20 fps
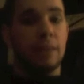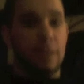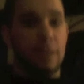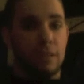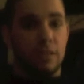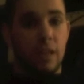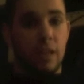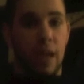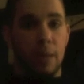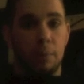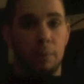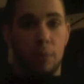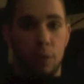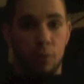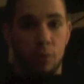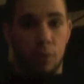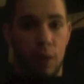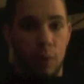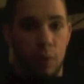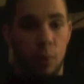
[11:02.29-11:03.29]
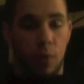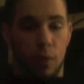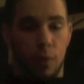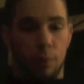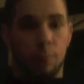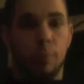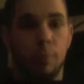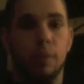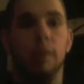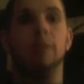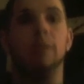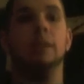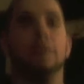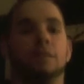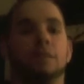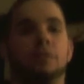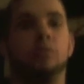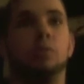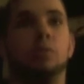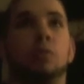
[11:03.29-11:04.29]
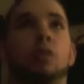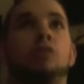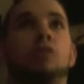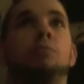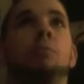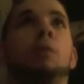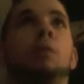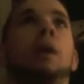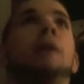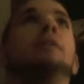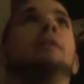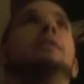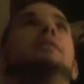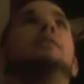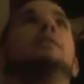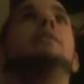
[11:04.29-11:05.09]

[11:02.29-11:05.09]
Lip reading: this guy be the right one. Please, Russ Brandon,